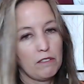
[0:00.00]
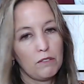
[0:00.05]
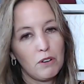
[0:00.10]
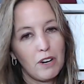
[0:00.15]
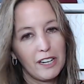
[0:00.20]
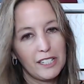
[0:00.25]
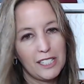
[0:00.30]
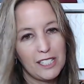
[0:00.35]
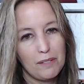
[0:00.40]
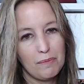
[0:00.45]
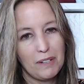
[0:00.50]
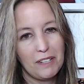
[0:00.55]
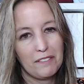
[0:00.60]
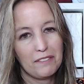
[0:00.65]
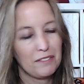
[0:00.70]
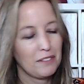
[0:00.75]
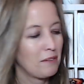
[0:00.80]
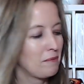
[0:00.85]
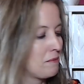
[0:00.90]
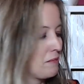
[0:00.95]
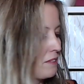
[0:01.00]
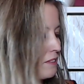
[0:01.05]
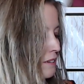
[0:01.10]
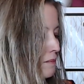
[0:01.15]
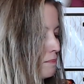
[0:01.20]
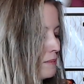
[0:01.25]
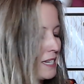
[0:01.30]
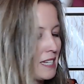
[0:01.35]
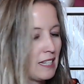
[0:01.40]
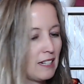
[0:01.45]
watched me from the
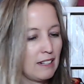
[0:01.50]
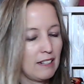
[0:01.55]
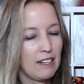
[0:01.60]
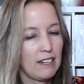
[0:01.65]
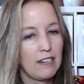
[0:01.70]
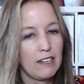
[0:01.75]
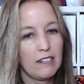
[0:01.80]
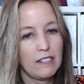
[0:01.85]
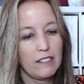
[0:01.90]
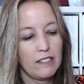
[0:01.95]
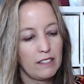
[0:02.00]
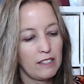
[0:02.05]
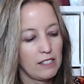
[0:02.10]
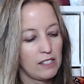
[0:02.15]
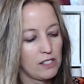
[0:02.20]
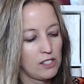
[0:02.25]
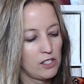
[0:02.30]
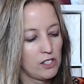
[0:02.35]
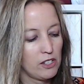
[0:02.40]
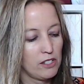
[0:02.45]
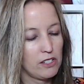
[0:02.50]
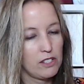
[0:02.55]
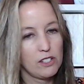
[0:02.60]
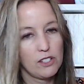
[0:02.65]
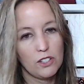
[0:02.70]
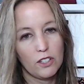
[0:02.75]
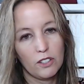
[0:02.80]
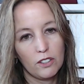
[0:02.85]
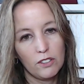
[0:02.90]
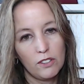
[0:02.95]
beginning, the Cert to
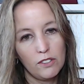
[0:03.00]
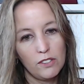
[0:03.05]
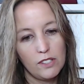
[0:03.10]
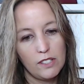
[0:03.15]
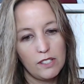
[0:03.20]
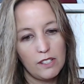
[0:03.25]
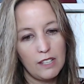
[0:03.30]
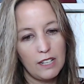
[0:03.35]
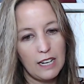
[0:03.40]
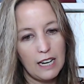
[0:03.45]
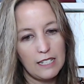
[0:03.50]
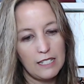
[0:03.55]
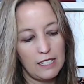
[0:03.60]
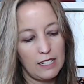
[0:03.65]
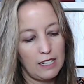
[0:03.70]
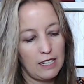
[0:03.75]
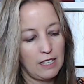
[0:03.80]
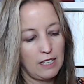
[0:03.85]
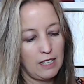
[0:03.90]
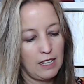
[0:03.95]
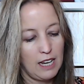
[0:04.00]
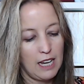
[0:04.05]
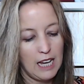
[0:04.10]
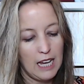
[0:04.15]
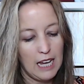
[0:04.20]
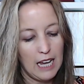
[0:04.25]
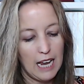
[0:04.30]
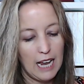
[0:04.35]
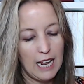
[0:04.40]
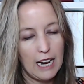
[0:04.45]
Circles that I did,
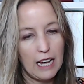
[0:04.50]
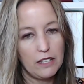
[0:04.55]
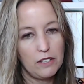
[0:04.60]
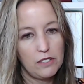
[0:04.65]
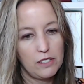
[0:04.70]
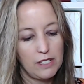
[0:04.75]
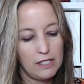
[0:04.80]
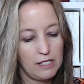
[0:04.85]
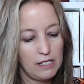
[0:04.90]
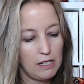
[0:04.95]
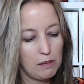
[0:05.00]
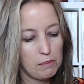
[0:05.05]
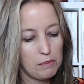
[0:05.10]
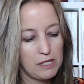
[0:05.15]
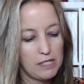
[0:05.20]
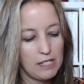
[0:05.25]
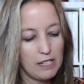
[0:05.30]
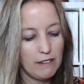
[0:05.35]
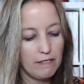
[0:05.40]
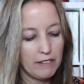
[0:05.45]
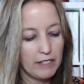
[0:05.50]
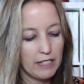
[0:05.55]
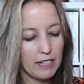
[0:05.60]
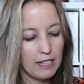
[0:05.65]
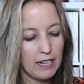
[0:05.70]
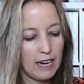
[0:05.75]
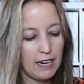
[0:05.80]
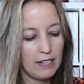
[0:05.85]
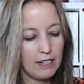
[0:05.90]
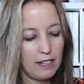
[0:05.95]
and I used a DMC
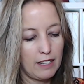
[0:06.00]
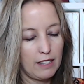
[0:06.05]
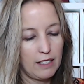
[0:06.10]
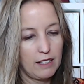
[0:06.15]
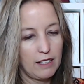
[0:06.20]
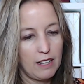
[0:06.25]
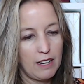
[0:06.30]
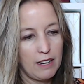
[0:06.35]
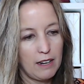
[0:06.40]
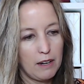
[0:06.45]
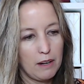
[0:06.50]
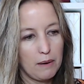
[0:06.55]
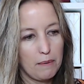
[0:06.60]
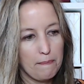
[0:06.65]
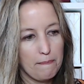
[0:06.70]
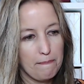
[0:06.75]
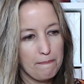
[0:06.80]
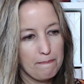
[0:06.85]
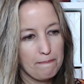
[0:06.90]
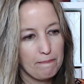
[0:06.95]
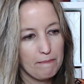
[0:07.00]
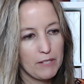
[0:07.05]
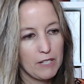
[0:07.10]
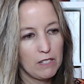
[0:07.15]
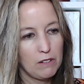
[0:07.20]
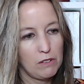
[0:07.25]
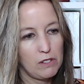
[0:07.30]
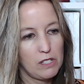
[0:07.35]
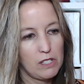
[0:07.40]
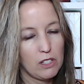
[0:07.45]
variegated. It
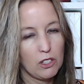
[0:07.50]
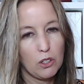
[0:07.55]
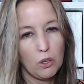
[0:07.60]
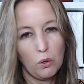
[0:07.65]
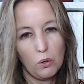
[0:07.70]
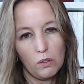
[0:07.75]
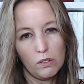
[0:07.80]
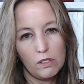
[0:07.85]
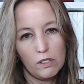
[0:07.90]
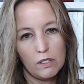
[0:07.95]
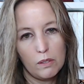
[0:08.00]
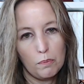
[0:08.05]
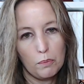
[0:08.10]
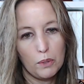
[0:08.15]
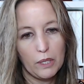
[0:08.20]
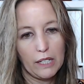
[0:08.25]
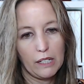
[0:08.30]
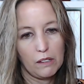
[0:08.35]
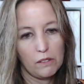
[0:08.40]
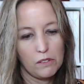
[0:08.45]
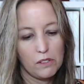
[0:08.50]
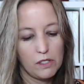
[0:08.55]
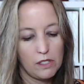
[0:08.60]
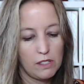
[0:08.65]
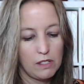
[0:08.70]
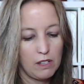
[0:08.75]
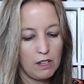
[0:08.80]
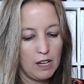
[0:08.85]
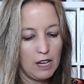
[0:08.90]
was the golds and browns,